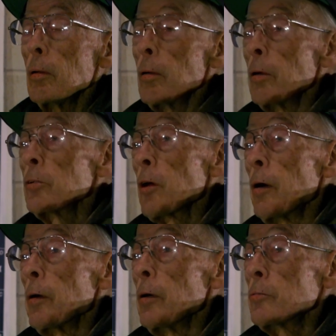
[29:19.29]
Well,
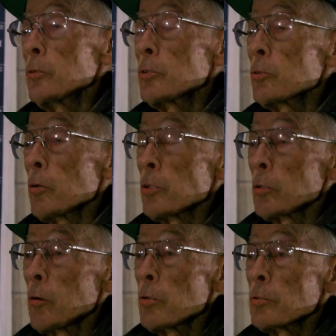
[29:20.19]
I just saw
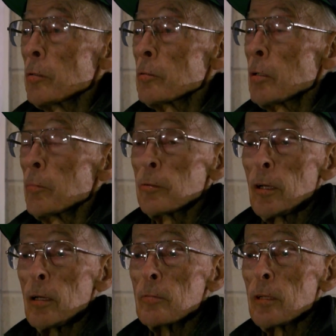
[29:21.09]
Sikorsky a couple of
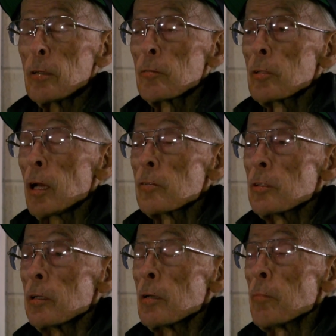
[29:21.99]
times. I don't think I
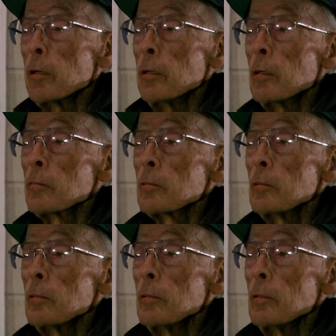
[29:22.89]
saw anybody else.
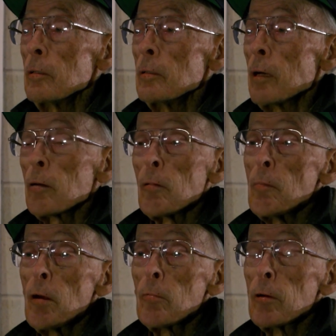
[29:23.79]
I don't
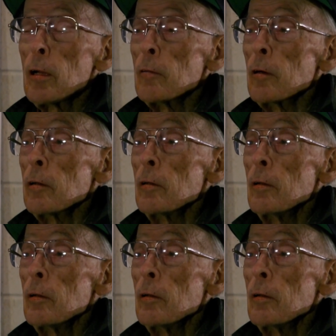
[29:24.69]
remember anyway.